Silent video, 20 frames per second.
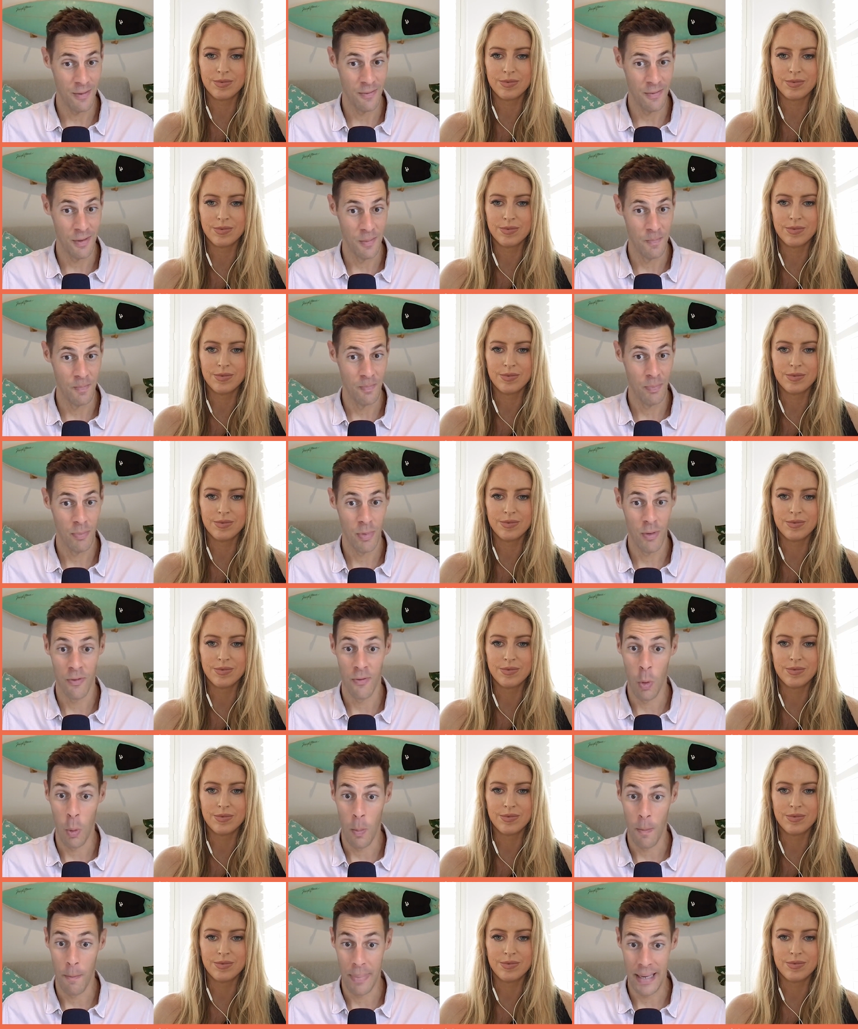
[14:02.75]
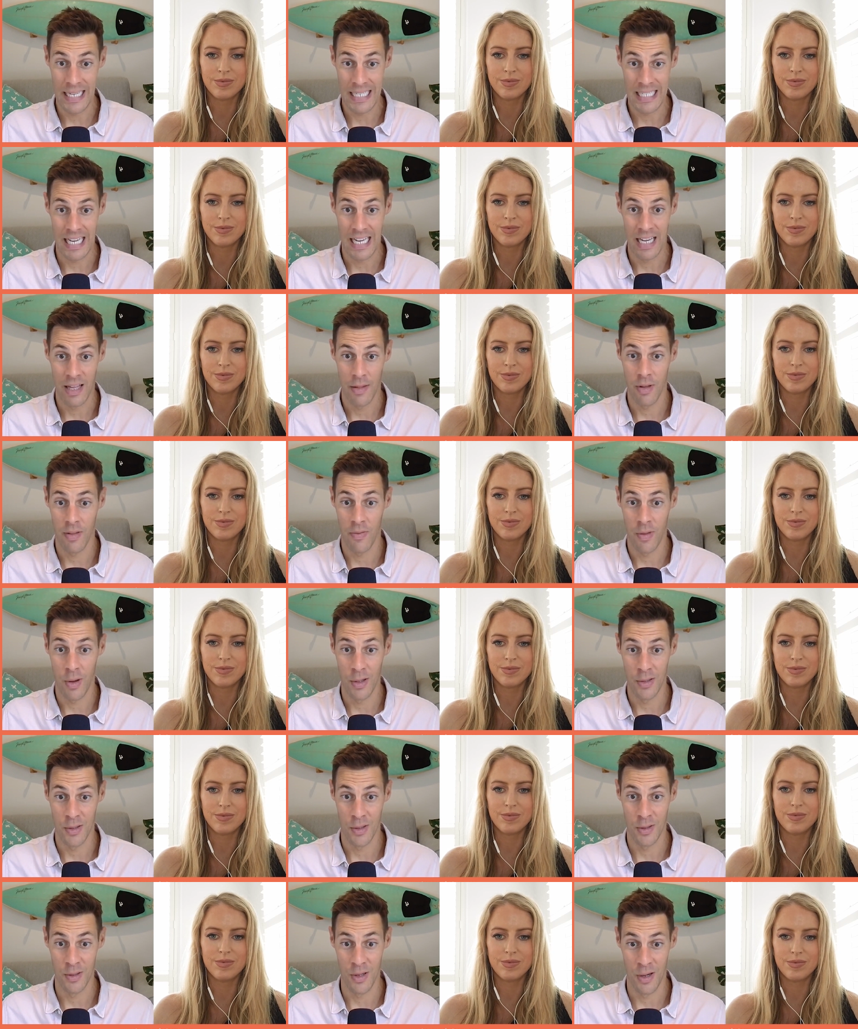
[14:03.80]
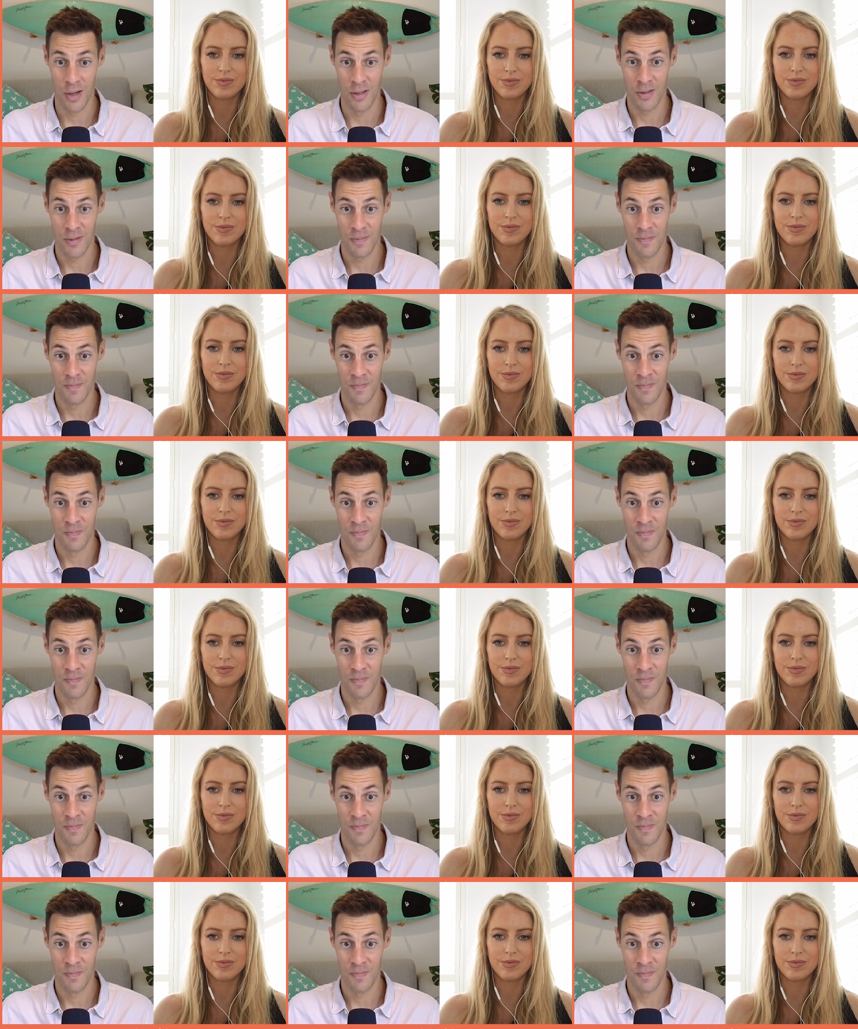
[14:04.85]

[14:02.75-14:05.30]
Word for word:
Speaker 1: of them perform better than those who don't.